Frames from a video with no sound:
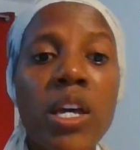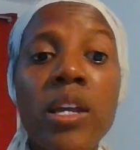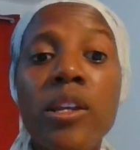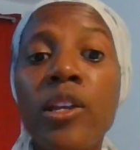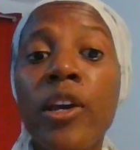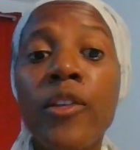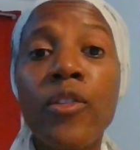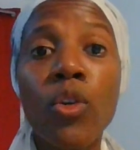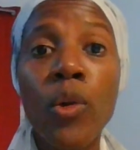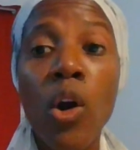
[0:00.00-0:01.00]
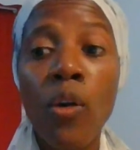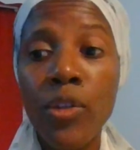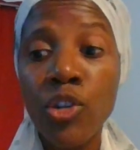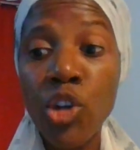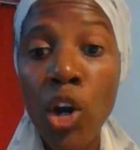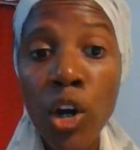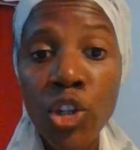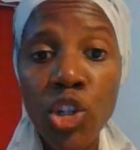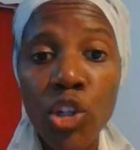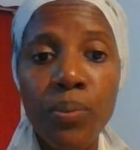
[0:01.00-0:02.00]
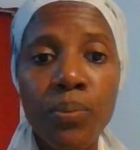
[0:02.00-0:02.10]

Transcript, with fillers: in the history of the church.